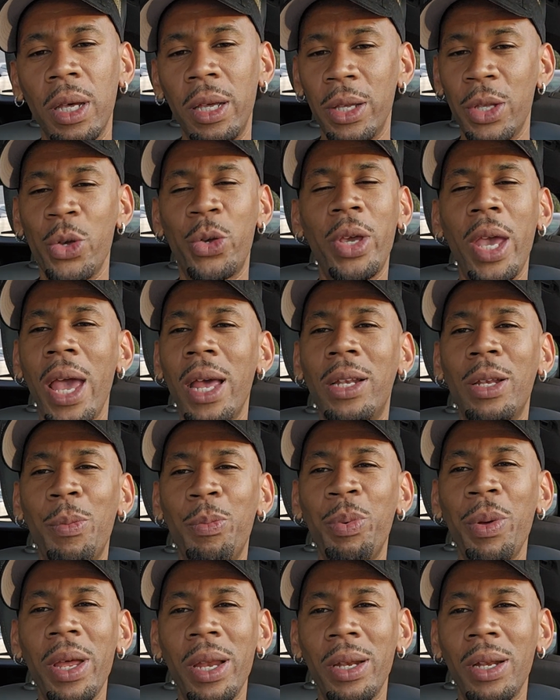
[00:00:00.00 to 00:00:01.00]
You can't
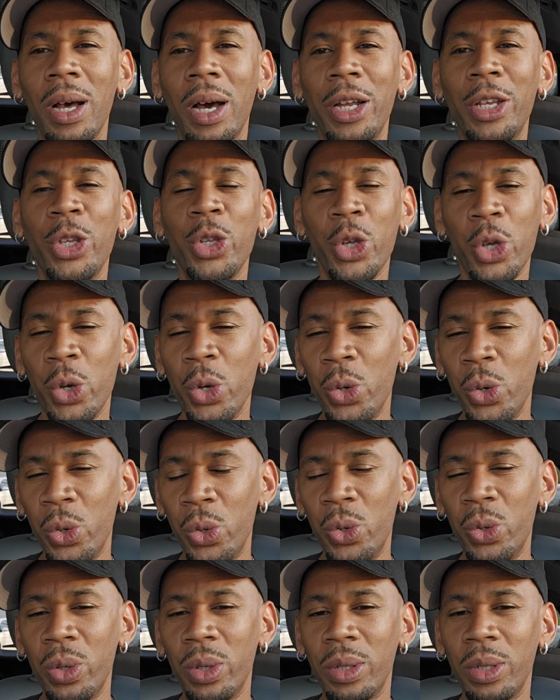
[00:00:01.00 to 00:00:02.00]
depend on
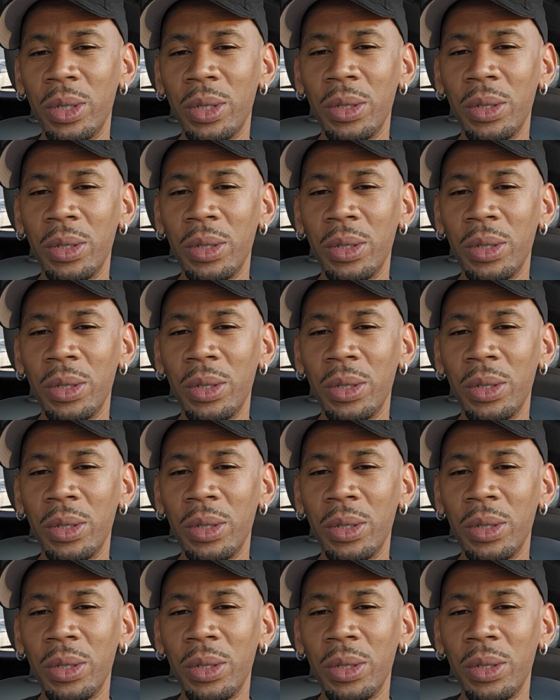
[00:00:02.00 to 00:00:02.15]
you.